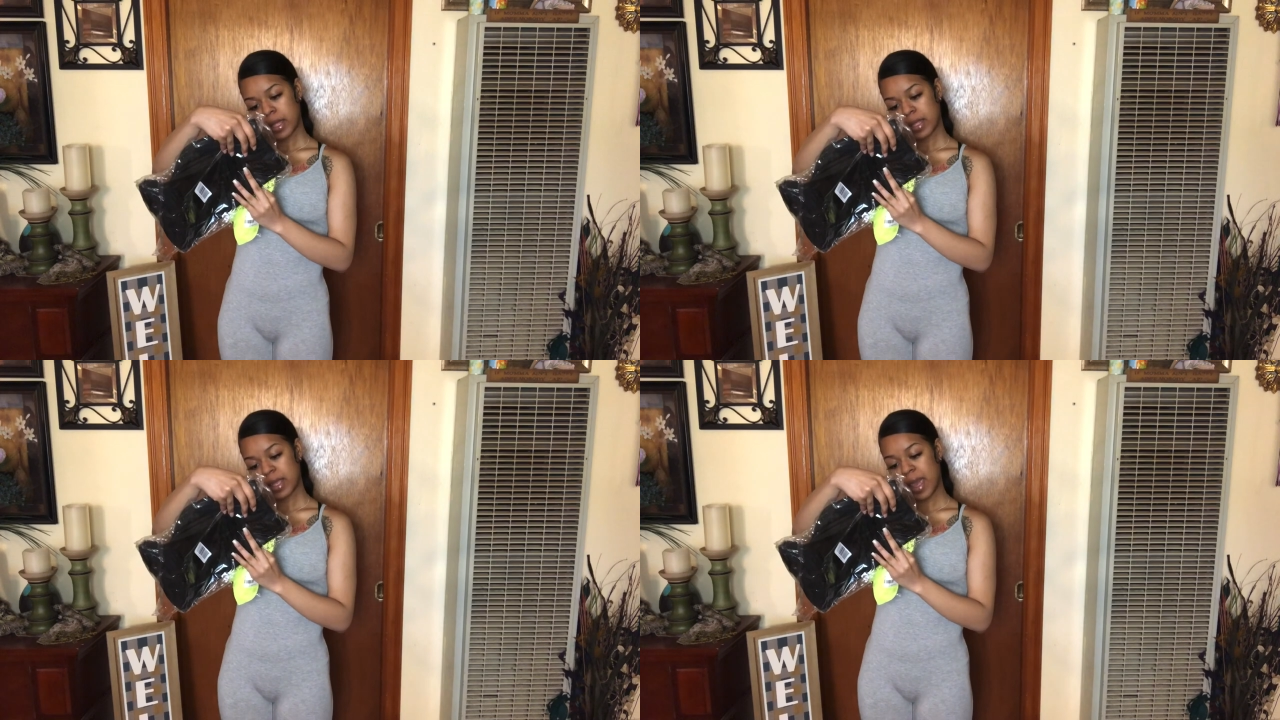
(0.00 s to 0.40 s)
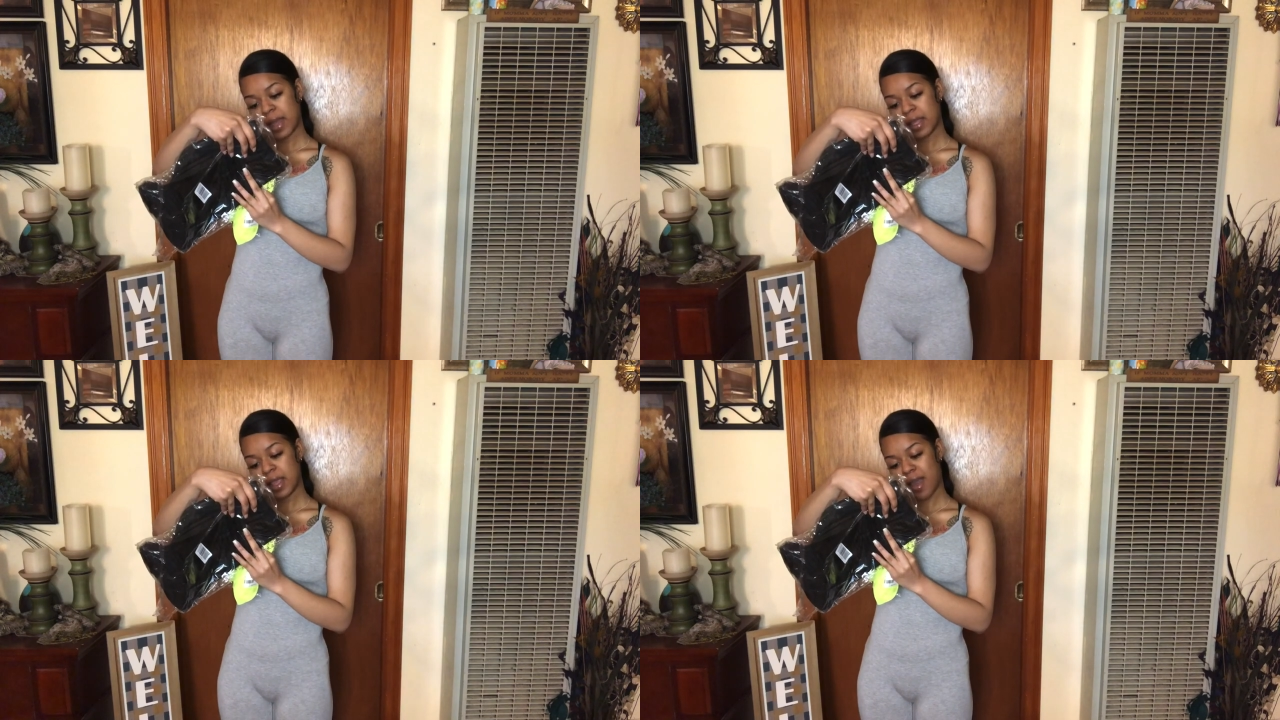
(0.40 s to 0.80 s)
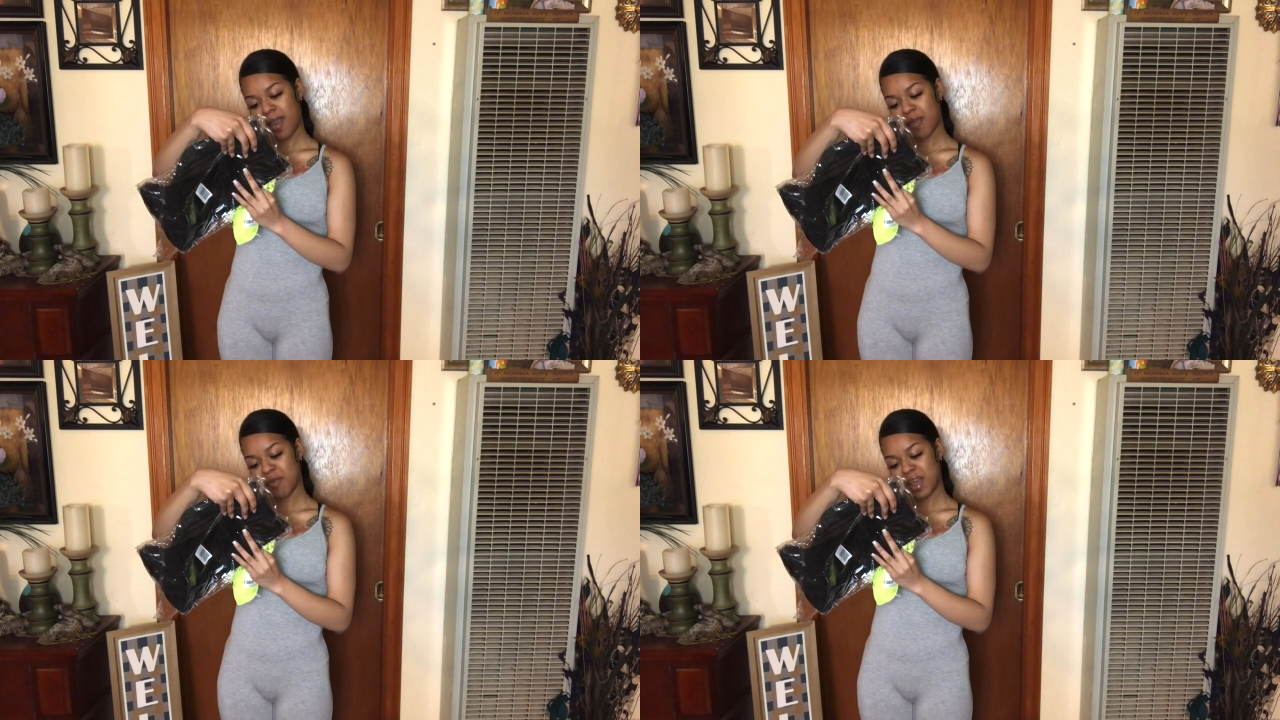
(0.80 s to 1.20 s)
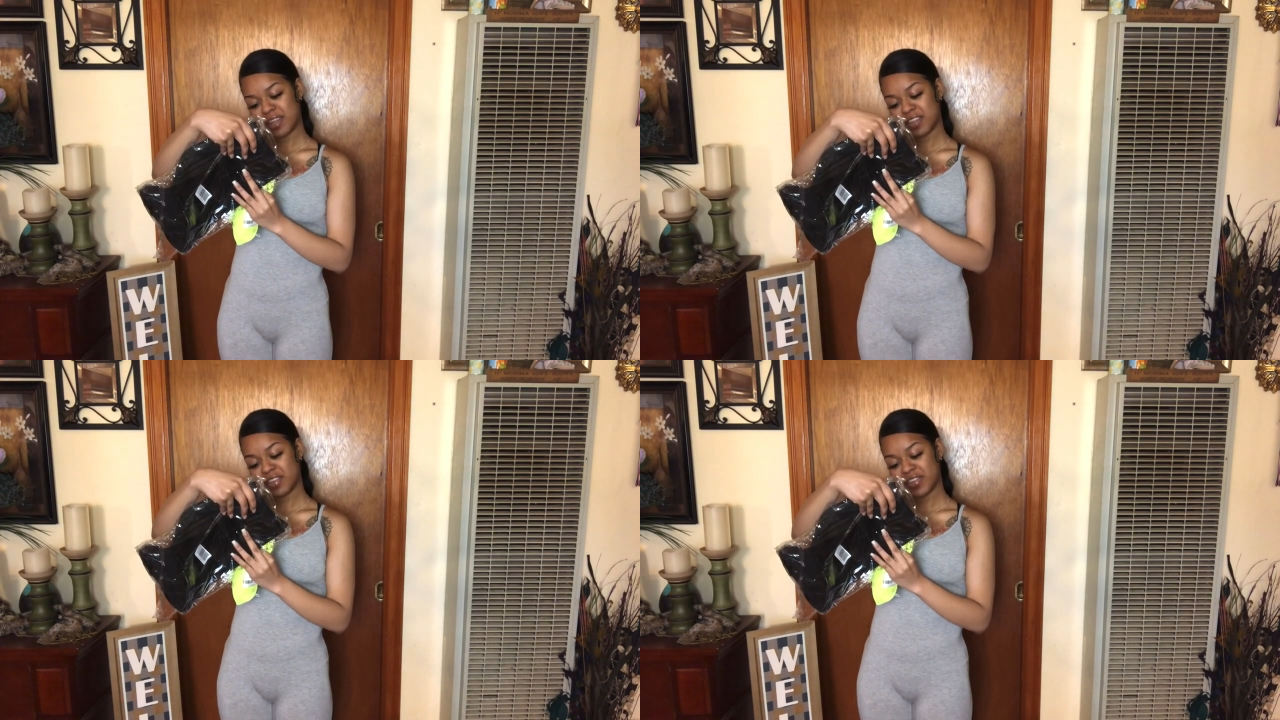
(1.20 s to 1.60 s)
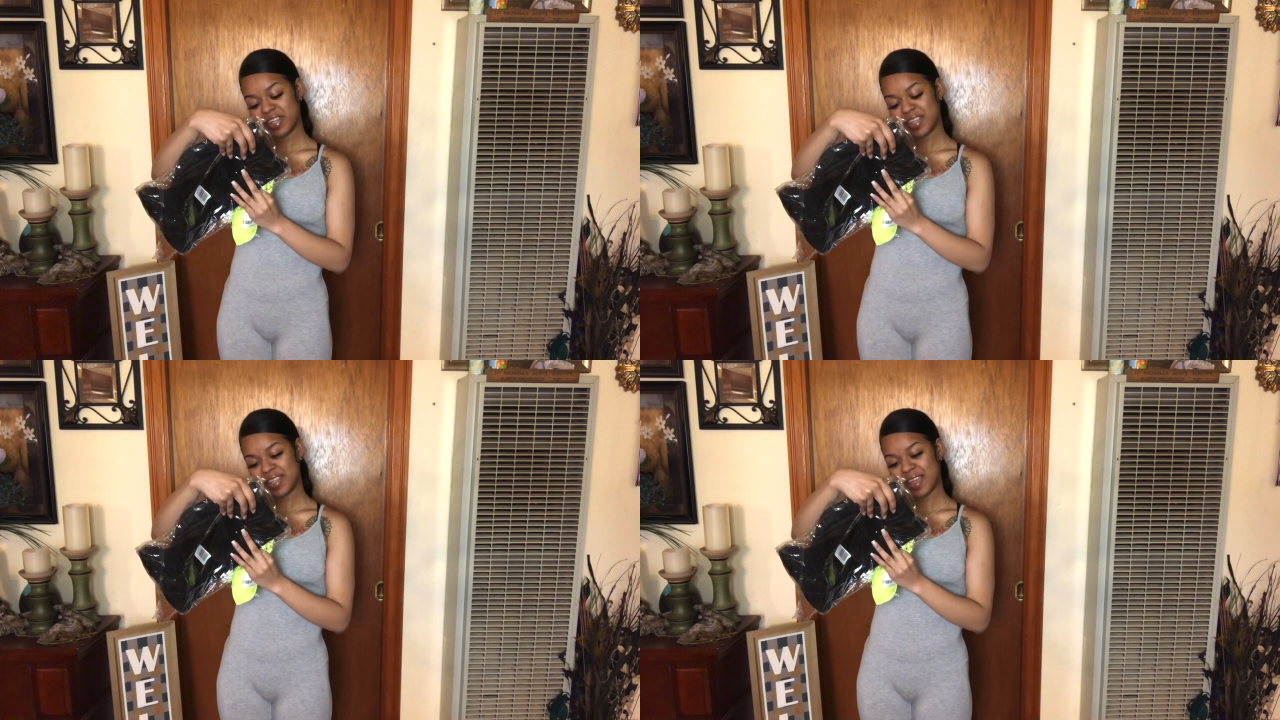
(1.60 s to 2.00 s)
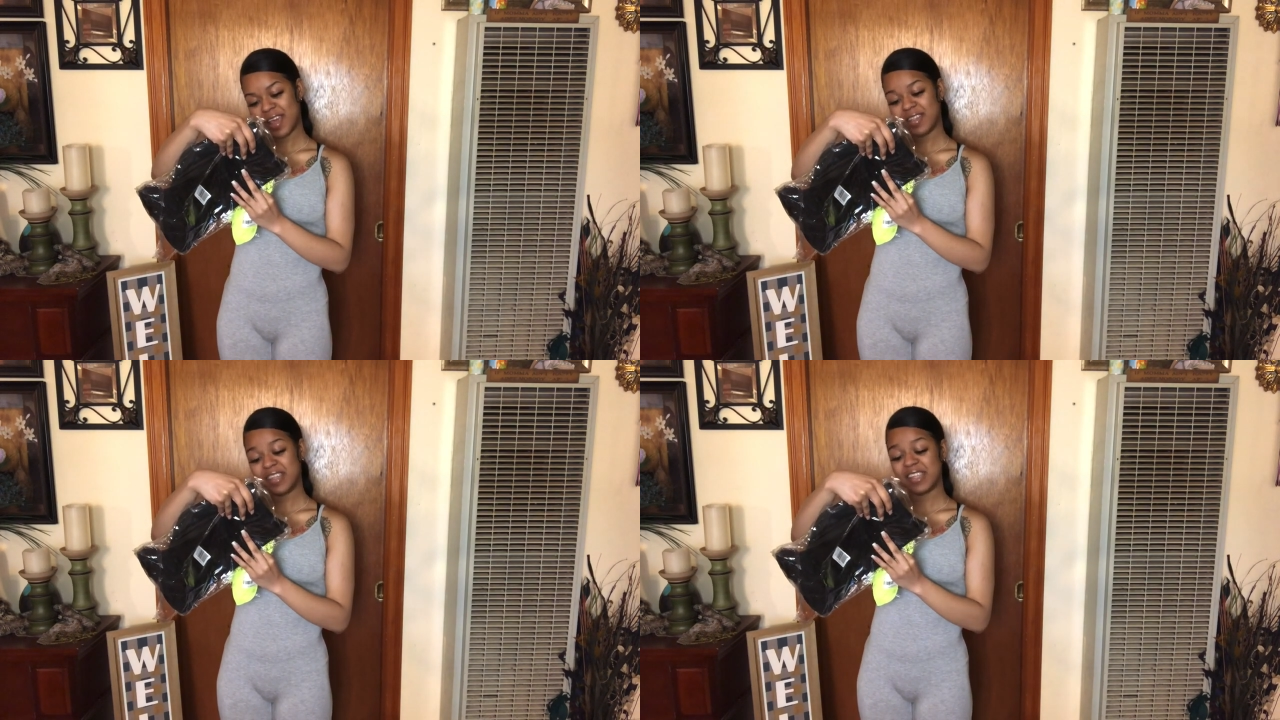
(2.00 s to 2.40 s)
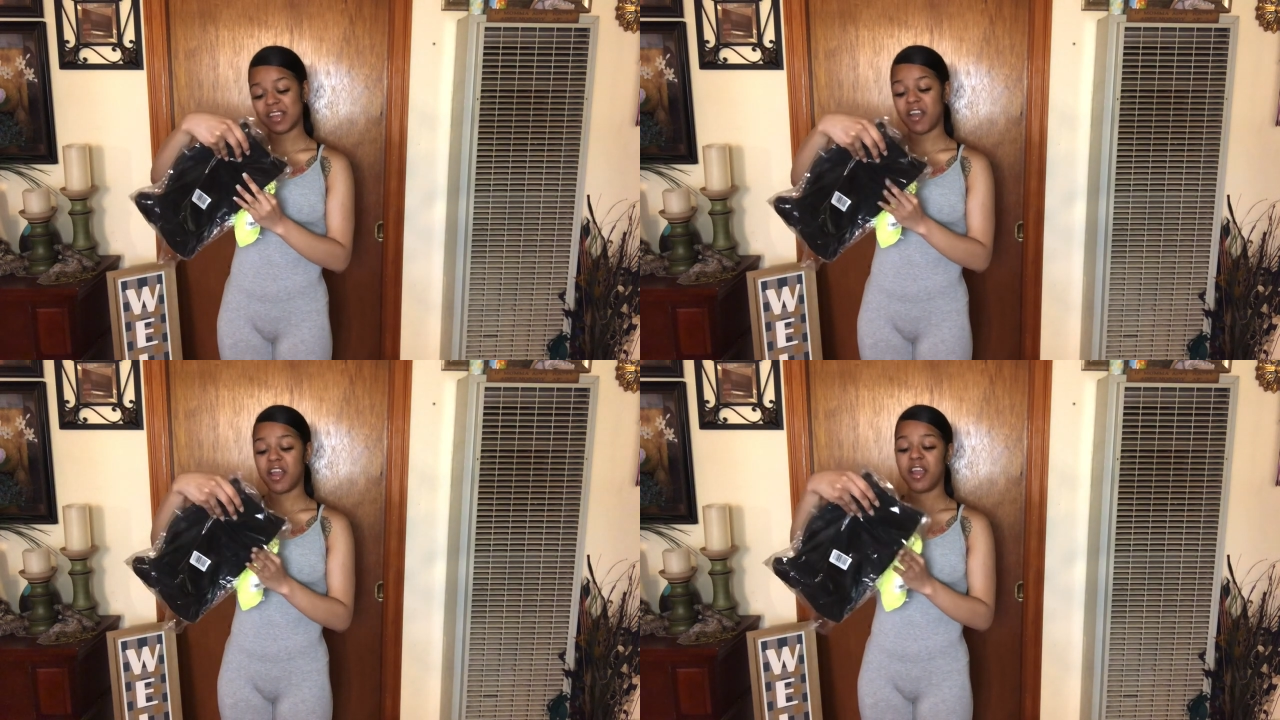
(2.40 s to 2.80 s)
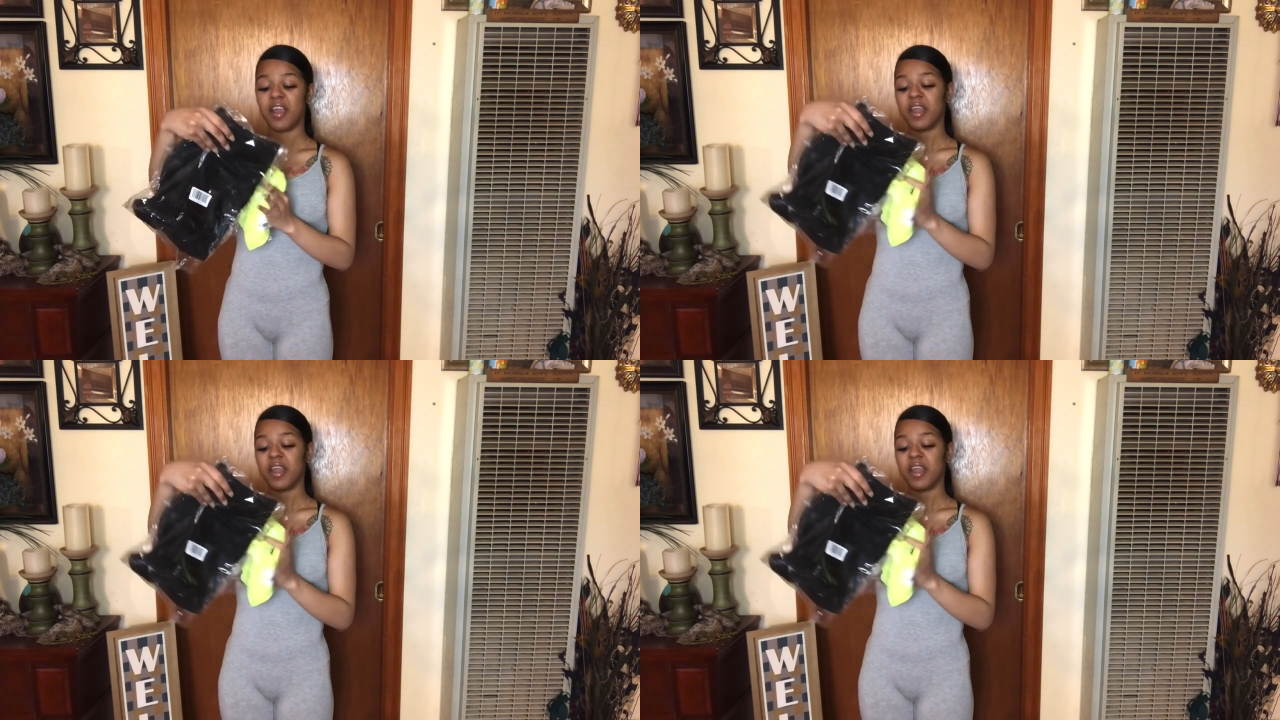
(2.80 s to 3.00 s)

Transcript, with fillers: Callie high-rise shorts and these are